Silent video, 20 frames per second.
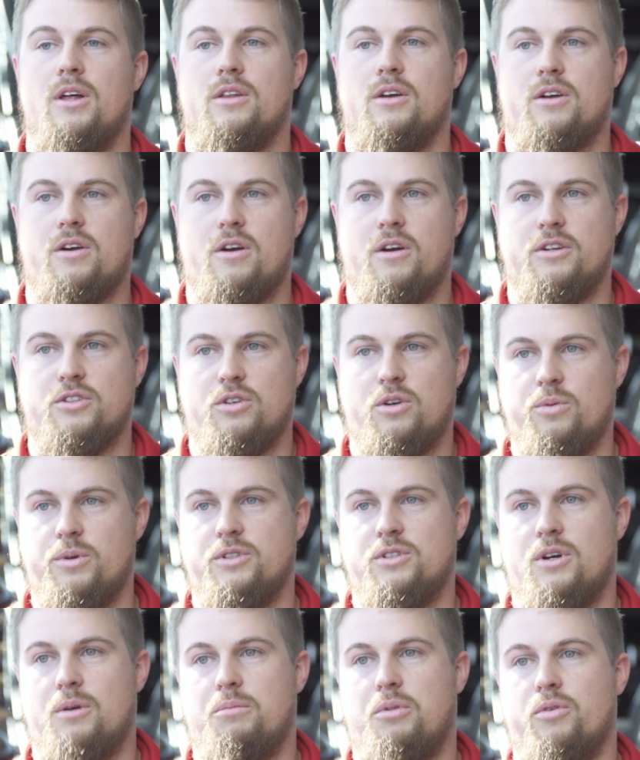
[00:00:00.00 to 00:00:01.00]
the car is
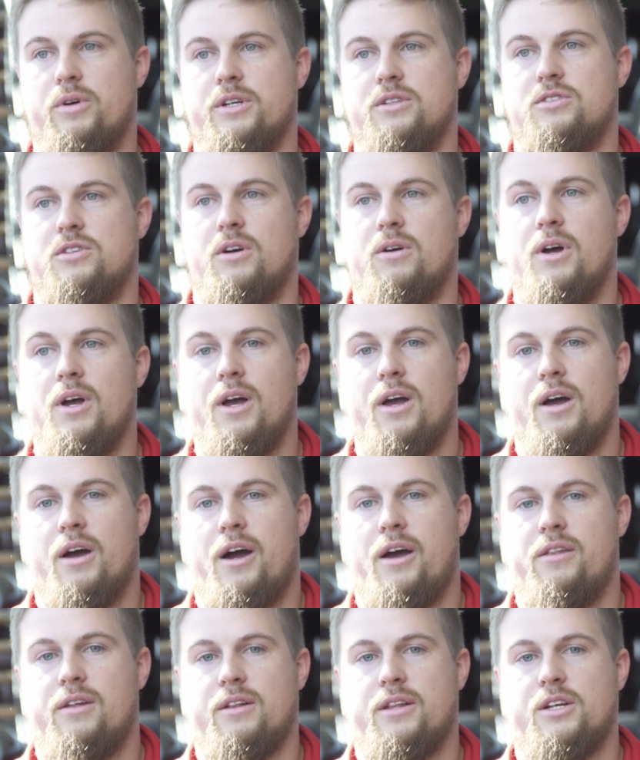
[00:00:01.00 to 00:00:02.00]
always on point. So
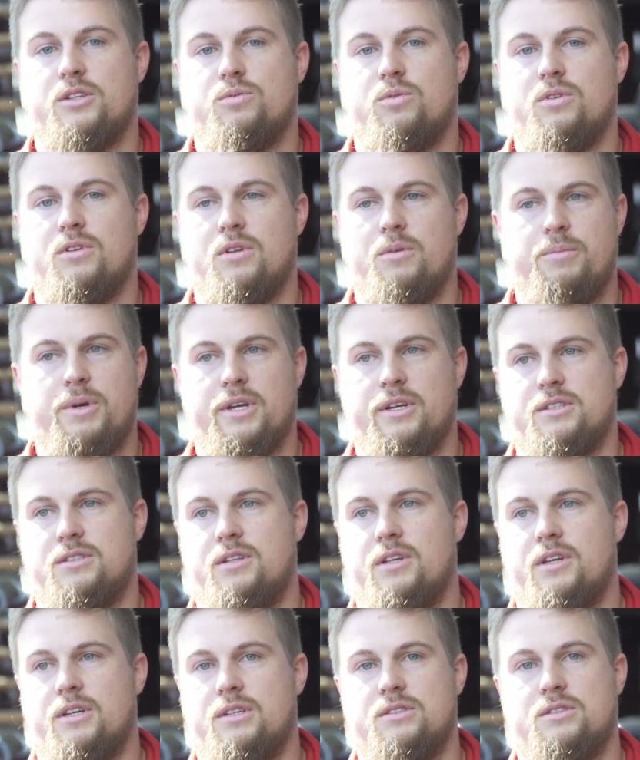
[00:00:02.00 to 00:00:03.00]
I think that's one of the biggest
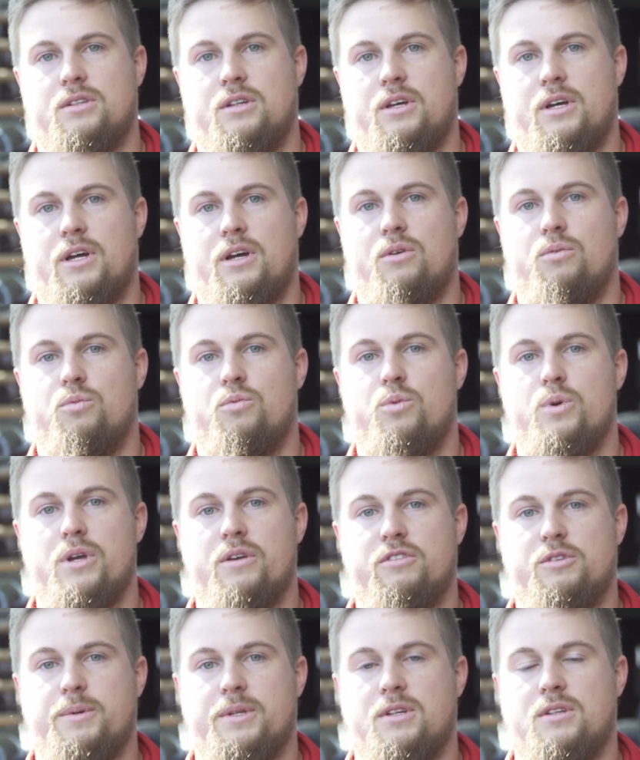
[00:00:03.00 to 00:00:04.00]
things that we
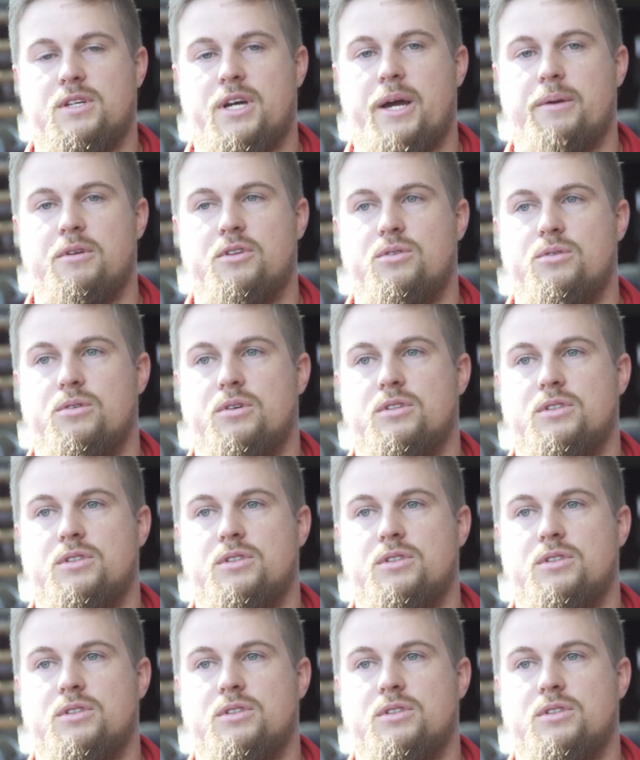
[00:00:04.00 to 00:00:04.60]
have spent the time to do,